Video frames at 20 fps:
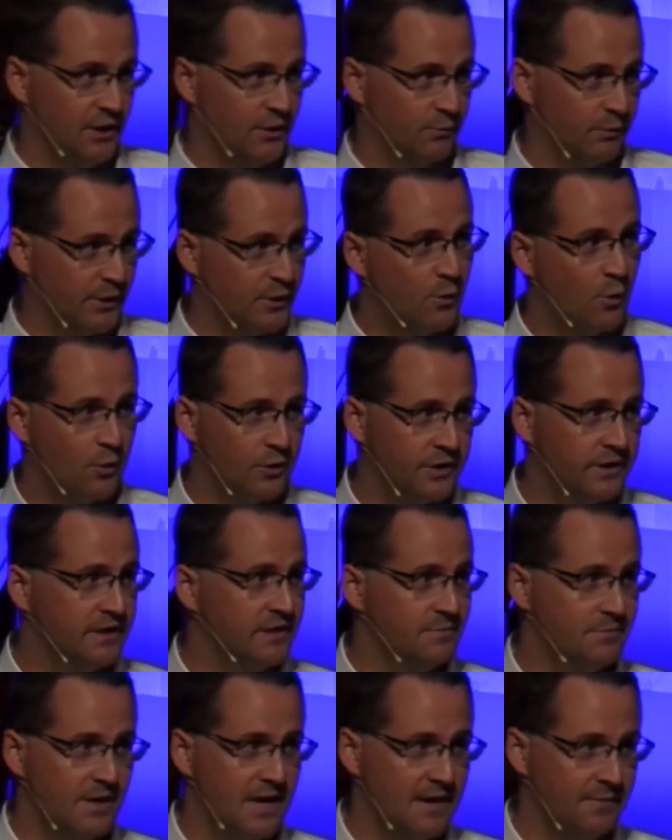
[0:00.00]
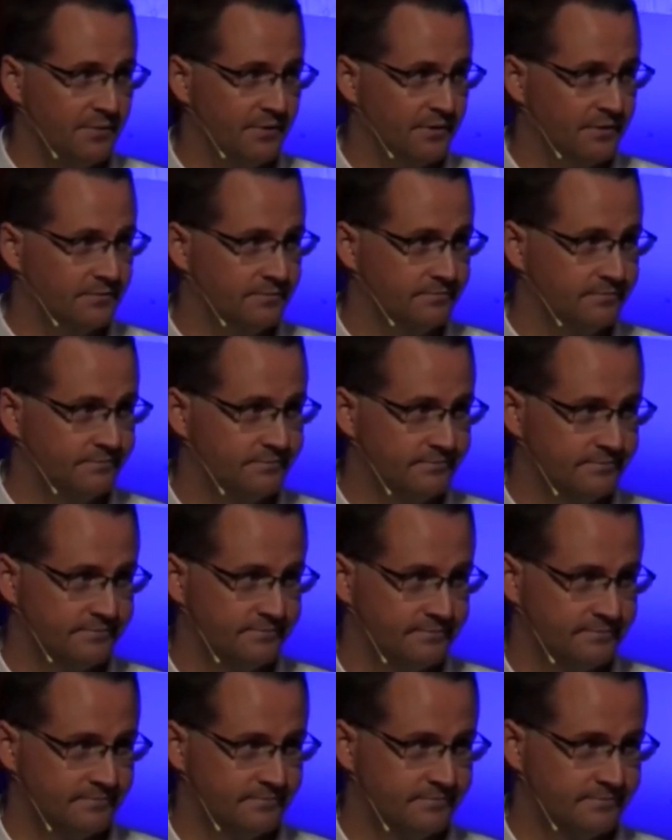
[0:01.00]
recorded in the Bible.
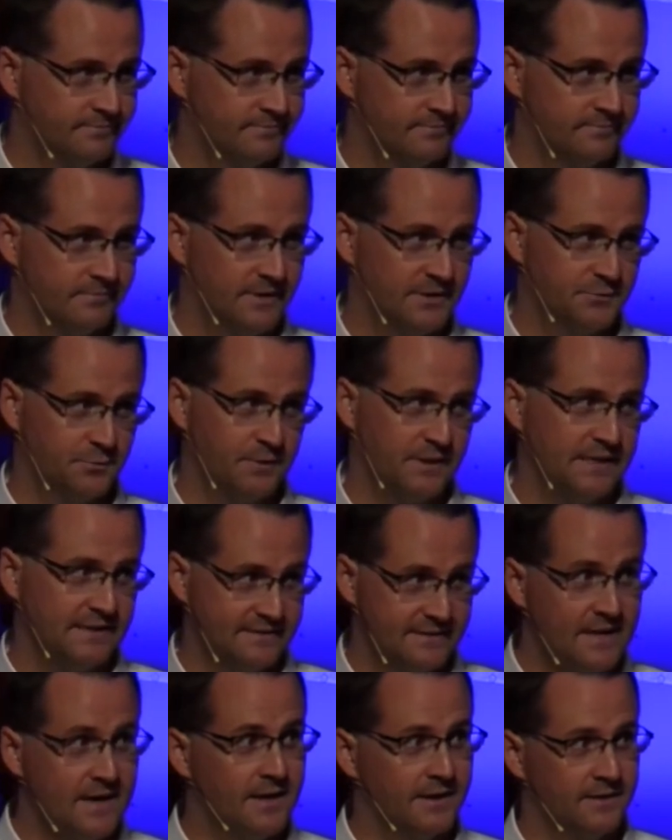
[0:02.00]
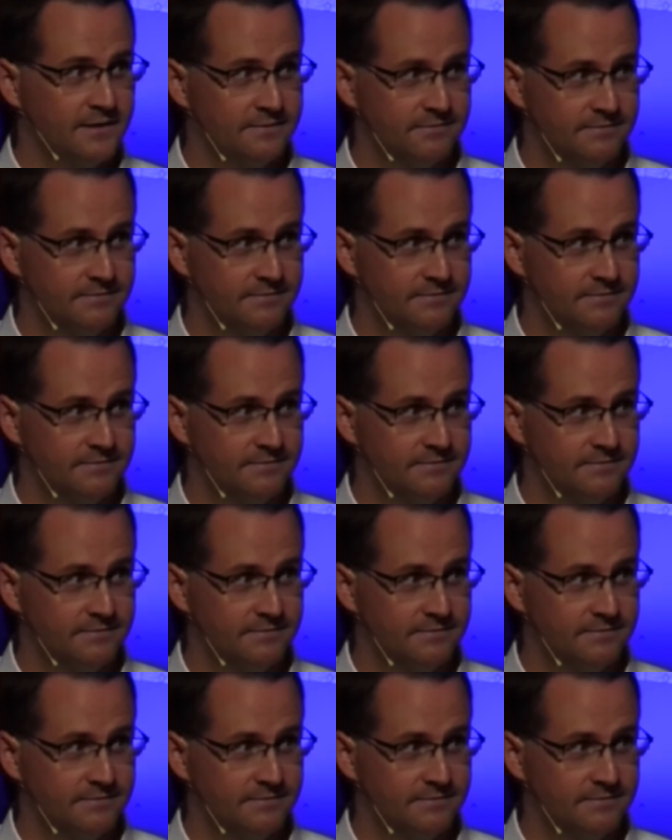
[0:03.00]
That's what he's done.